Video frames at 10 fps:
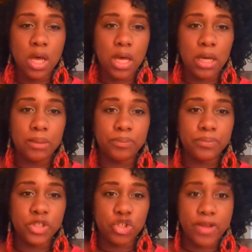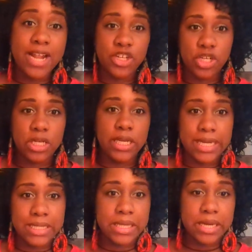the strategy to get
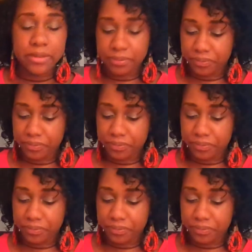it done.